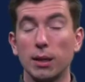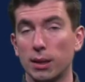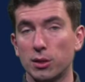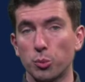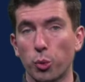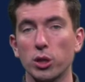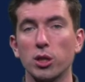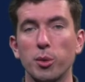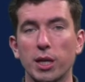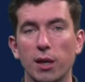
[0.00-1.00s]
It's important
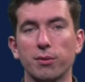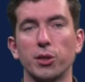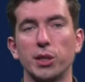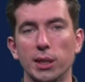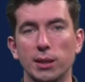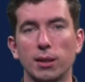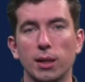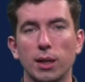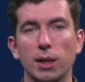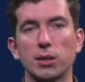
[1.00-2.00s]
to be careful here,
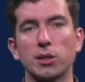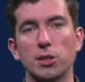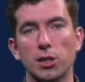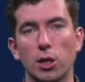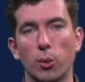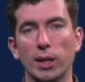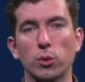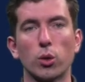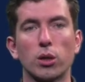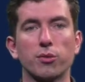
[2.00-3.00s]
since the correct
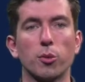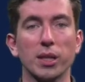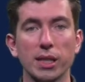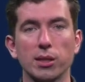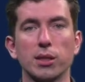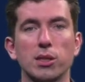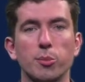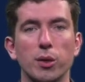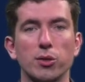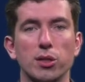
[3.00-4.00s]
order for placing these
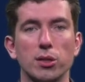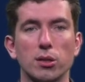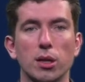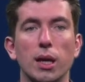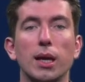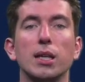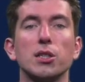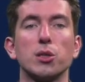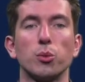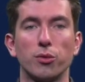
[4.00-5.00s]
matrices
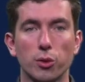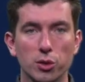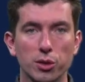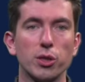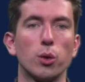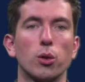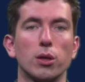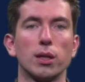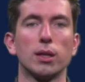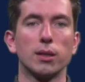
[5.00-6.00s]
is the reverse of the
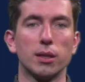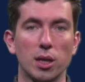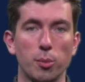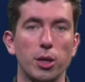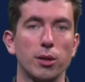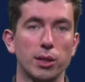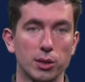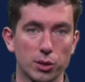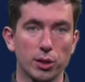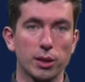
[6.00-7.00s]
order that they appear in
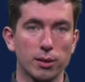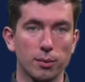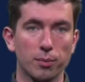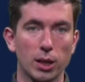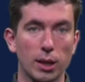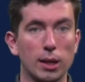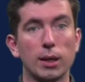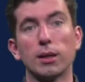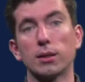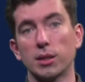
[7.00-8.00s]
the circuit.
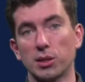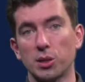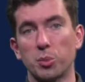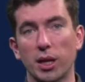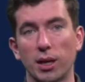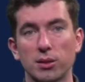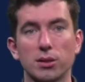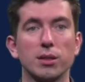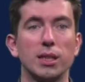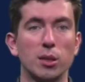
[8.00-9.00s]
This is
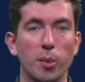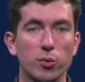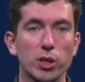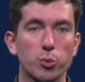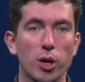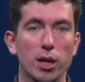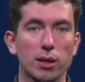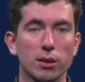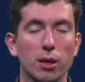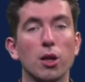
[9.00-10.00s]
because in the matrix
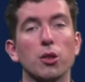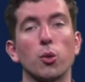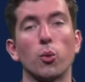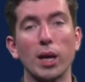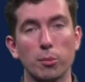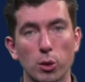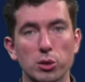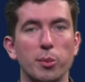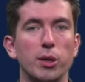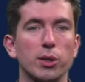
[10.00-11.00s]
product, the
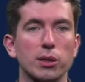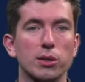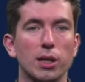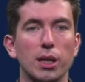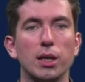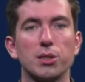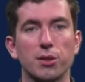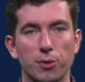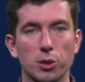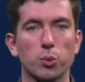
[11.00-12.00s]
rightmost matrix is the
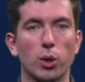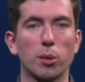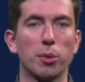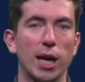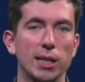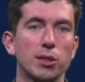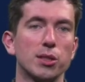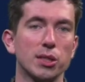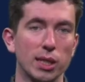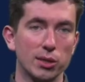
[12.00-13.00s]
first one applied to the
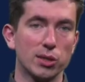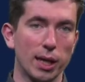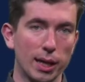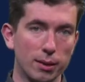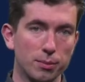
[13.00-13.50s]
state psi.